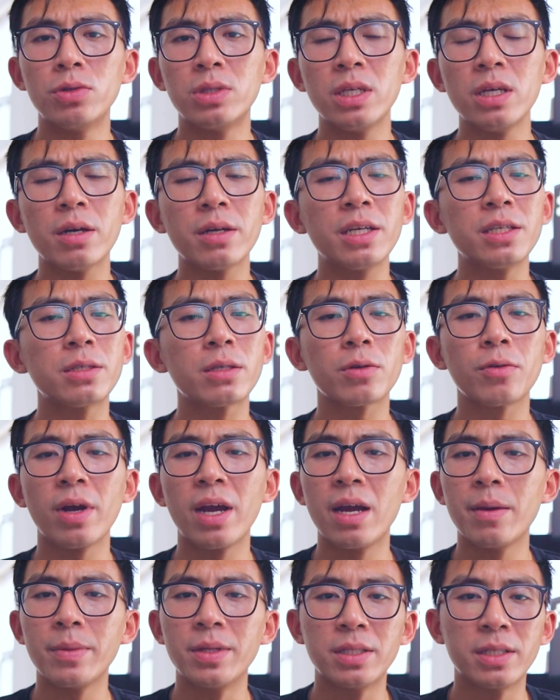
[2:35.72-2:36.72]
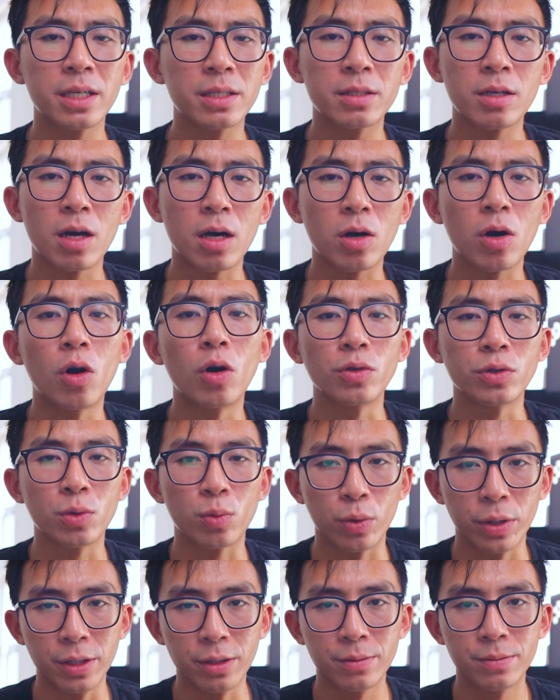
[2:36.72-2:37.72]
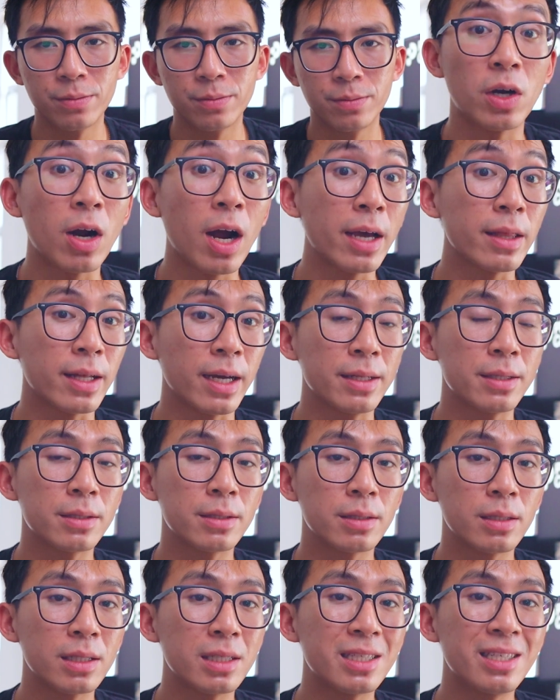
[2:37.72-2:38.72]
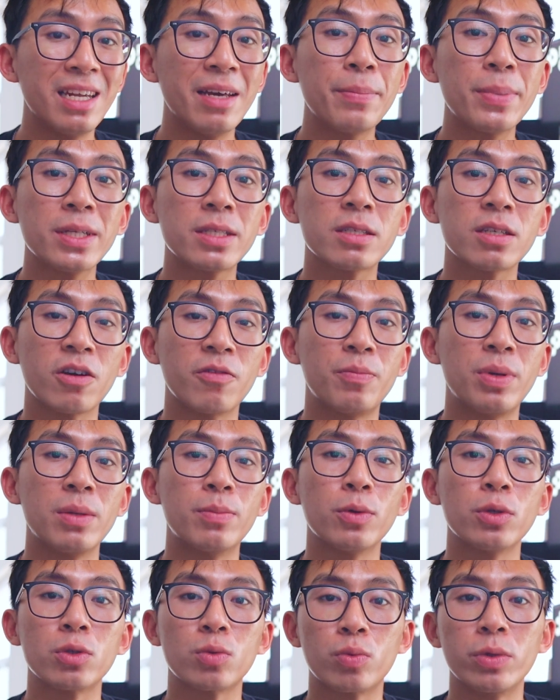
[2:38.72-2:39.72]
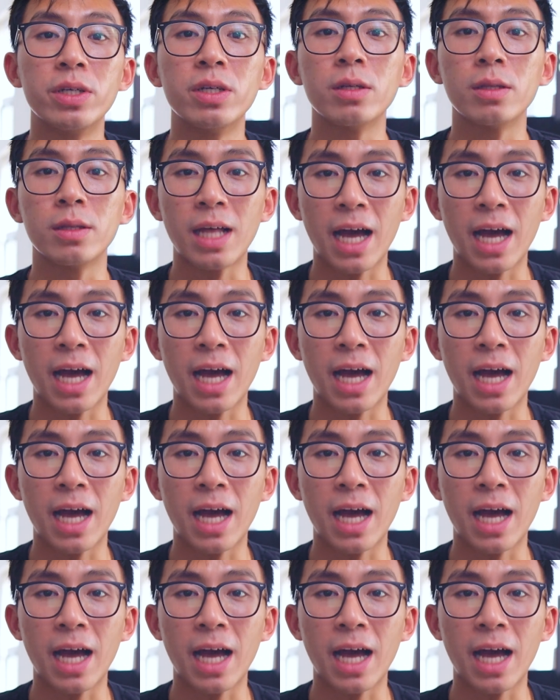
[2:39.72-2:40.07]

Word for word: you see on Instagram and TikTok aren't real. They're highlights, snippets of people's real